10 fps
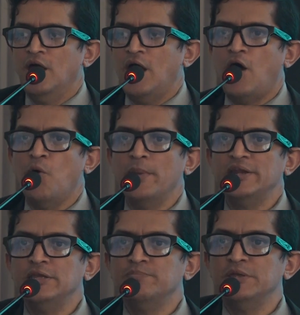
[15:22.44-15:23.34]
how
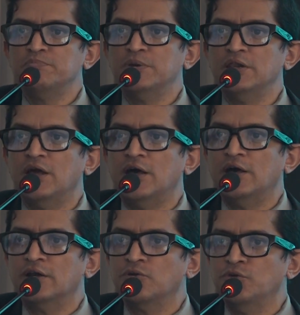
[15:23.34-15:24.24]
many people
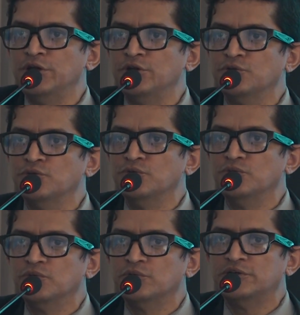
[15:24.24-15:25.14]
are going
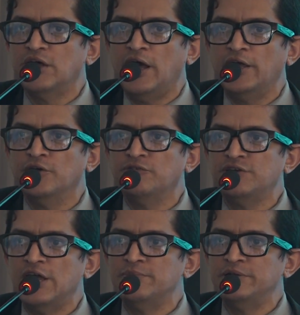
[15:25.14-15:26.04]
to die of
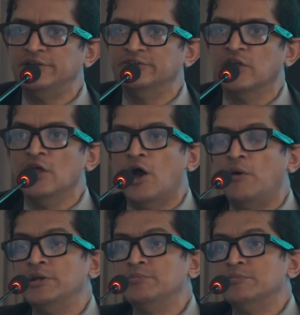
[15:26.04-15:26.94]
diabetes, how
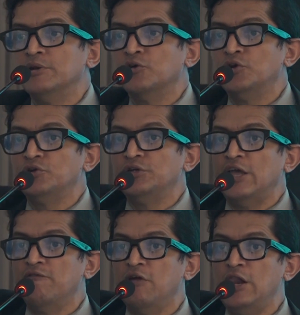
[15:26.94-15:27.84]
many people are going to
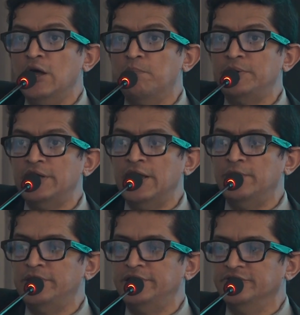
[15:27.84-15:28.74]
develop
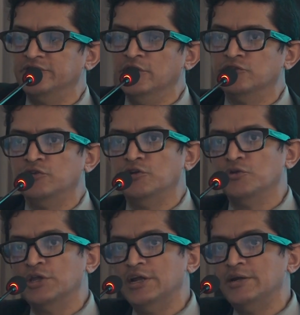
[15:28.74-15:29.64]
diabetes. So you're
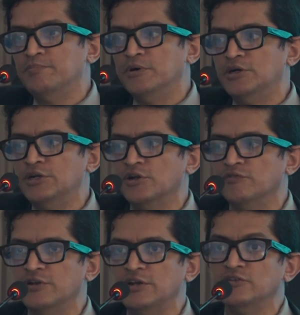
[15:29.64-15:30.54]
looking at burden
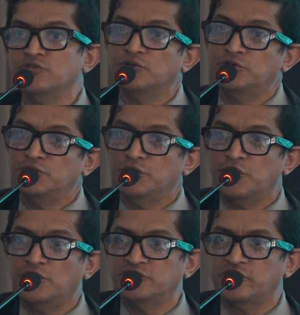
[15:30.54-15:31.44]
of illness, you're going to do a
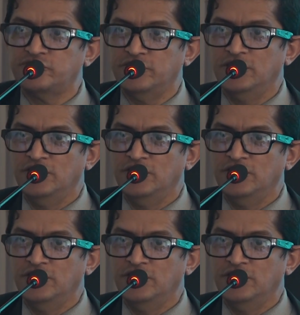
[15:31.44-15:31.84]
cross-sectional.